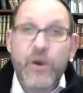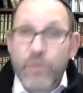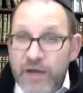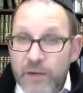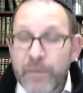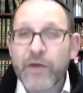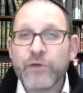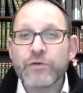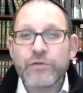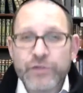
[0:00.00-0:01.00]
We're
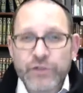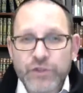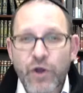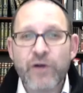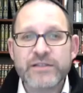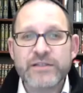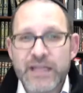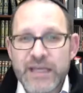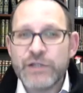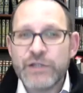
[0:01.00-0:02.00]
compared to the stars,
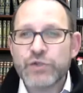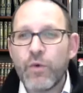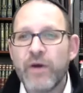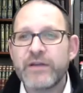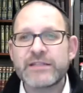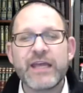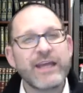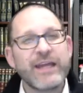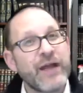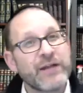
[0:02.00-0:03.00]
that each one is
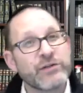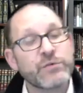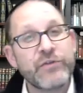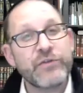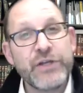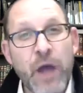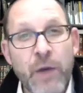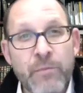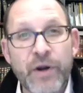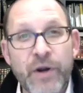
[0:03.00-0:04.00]
taken out not just with a
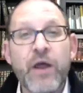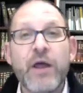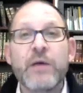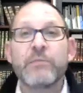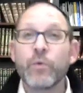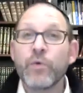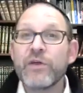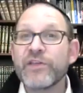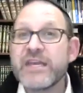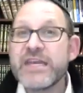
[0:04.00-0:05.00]
number, but
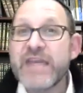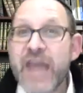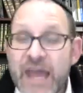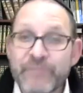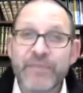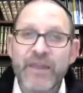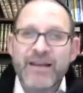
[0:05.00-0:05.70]
with a name.